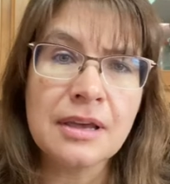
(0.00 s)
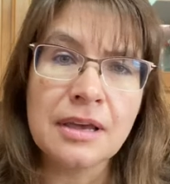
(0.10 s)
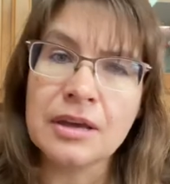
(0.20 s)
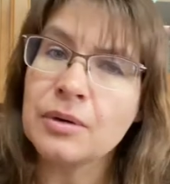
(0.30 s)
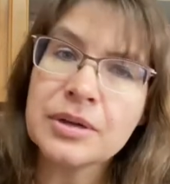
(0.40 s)

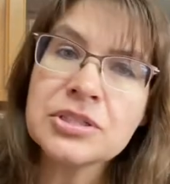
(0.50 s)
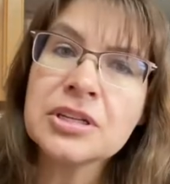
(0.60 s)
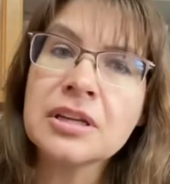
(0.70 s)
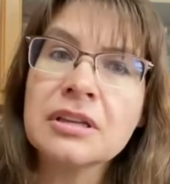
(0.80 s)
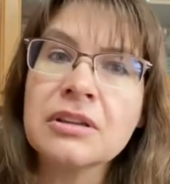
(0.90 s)
and
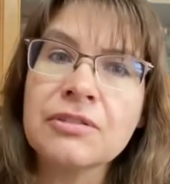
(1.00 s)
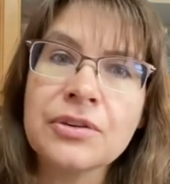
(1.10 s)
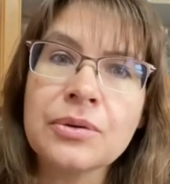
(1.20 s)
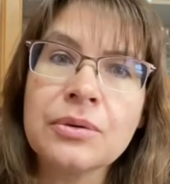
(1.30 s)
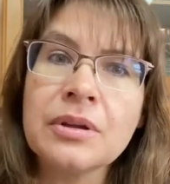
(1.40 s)
questioning the
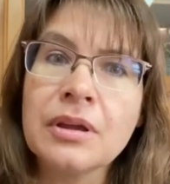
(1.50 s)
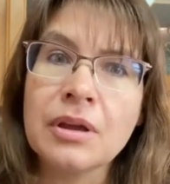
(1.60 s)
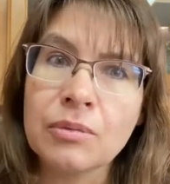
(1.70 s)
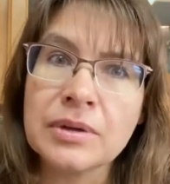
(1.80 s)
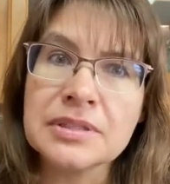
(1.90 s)
food and
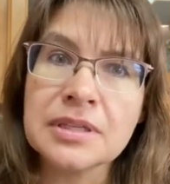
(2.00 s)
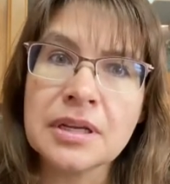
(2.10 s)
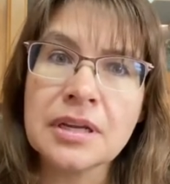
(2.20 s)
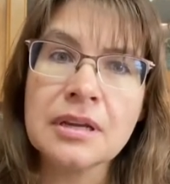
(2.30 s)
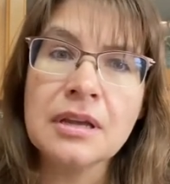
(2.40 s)
what's in it,